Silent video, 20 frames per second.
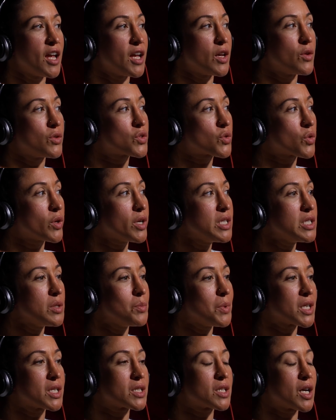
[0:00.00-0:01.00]
it was crazy
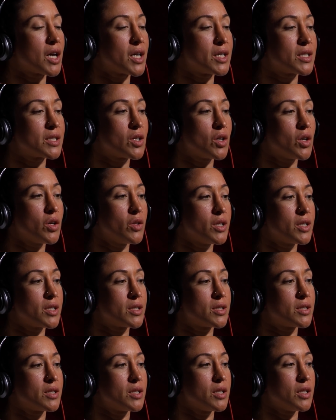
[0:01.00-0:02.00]
because I saw
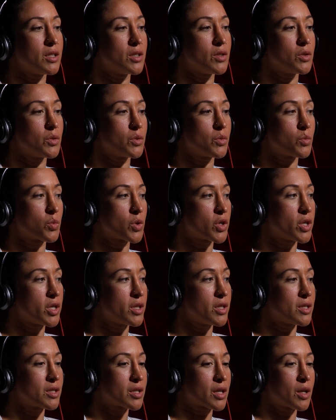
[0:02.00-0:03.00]
this, we're
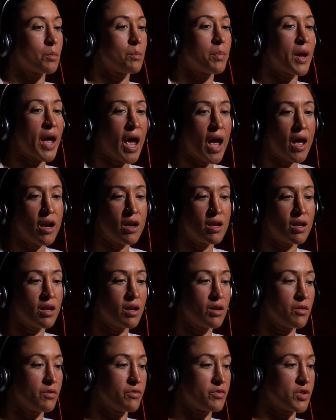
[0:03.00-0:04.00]
in this
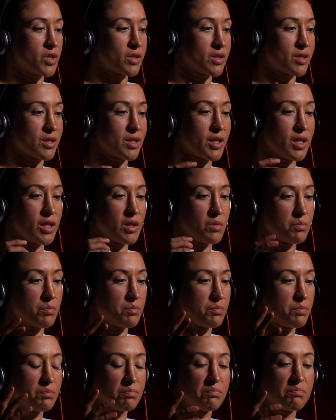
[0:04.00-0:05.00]
competitive, just like
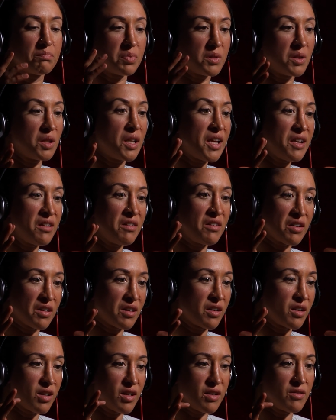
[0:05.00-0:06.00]

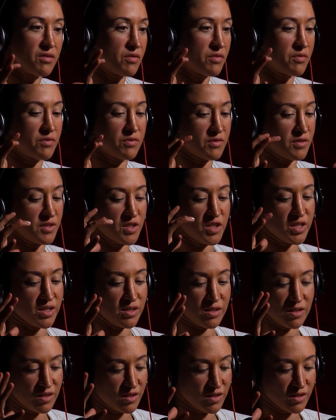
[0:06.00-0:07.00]
blender of
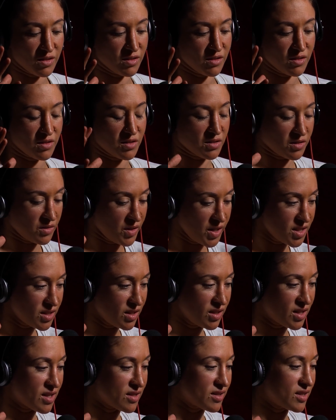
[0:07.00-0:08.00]
just
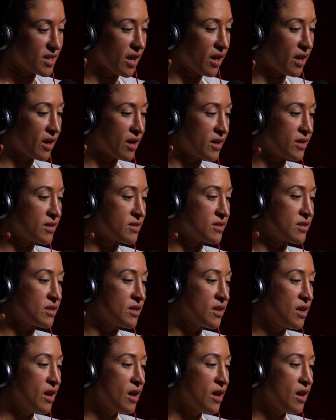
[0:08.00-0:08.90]
craziness. And